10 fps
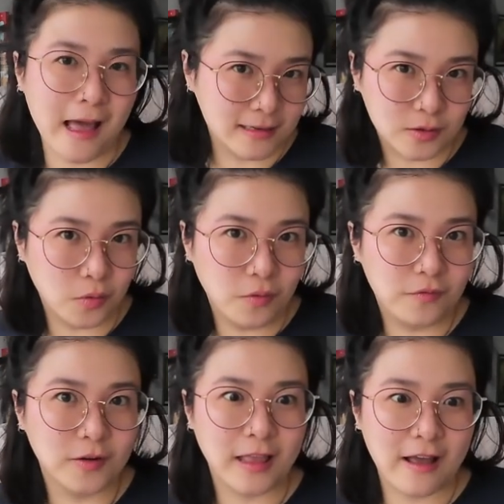asshole
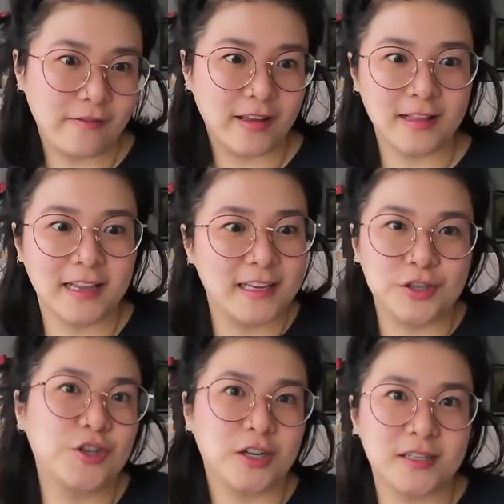for laughing like
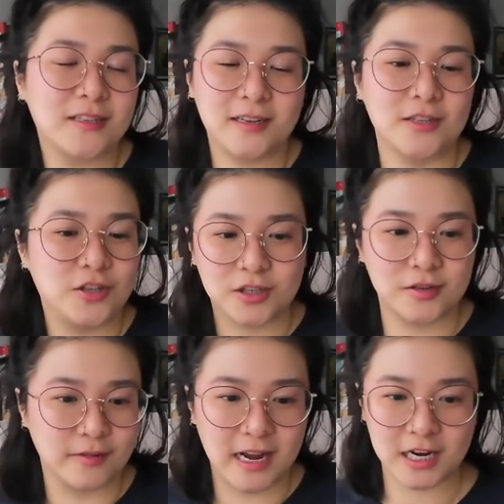it's just it's just
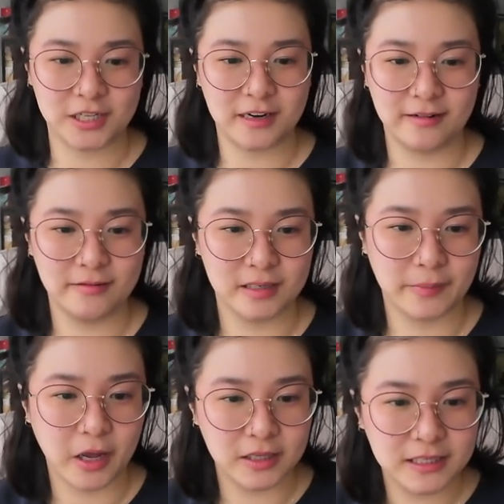a reactionary
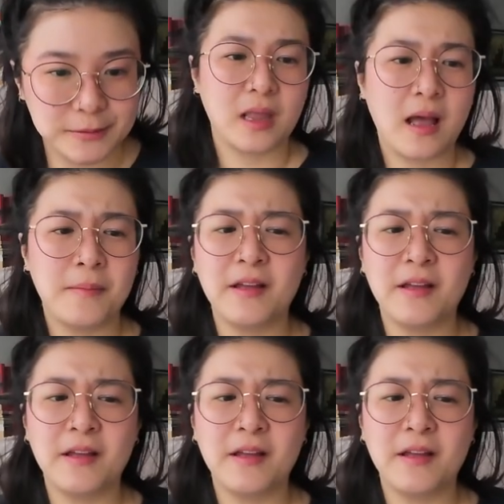response um,